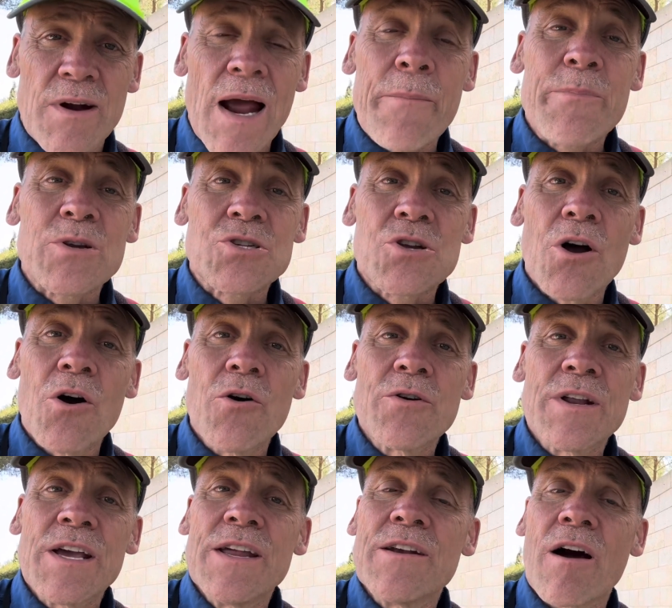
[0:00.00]
episode
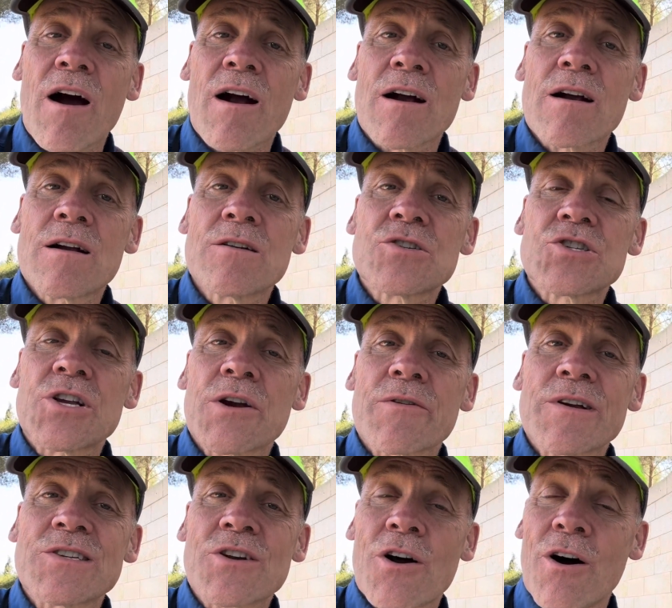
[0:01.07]
in our
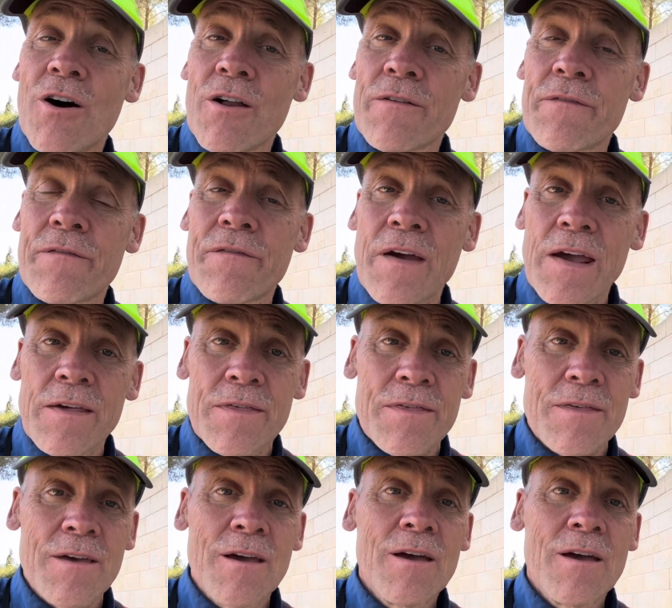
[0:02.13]
series called Faith